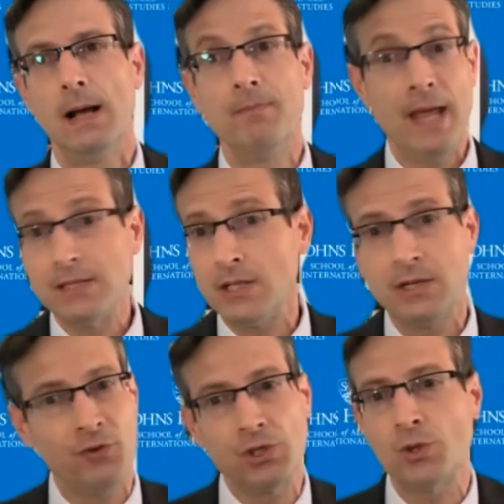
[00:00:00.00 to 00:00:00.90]
that's a
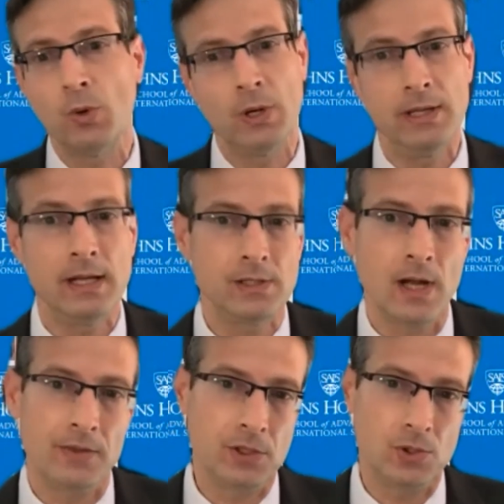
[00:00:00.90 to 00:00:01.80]
different story. That's
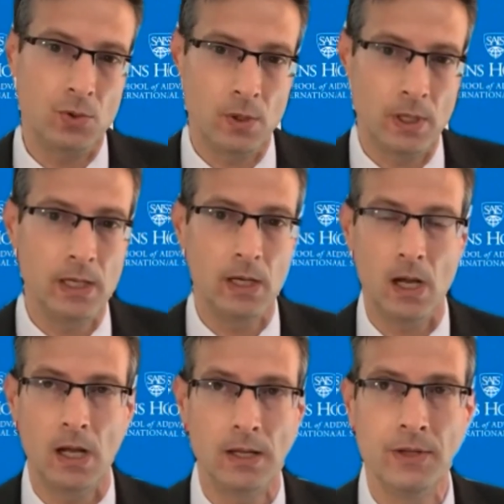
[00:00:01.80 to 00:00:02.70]
not the story
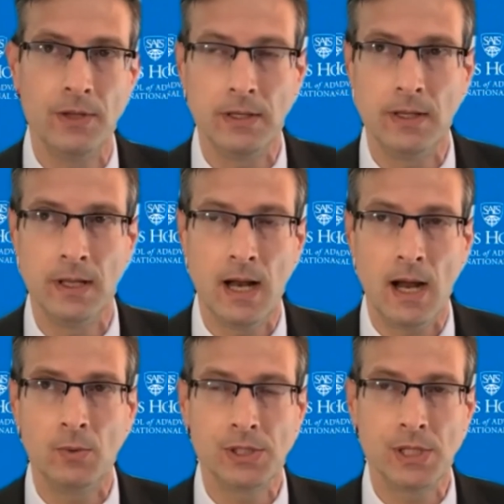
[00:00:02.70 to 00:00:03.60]
that I
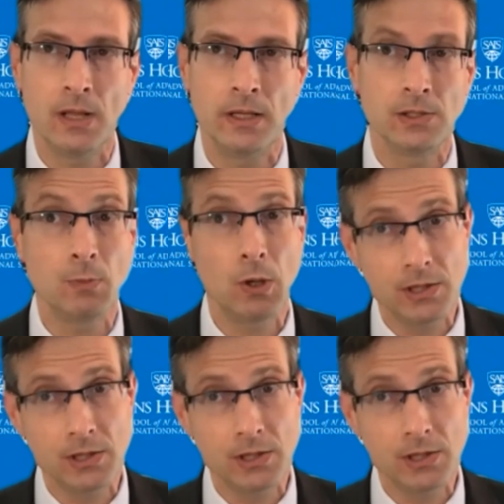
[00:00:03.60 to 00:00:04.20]
was telling in this book.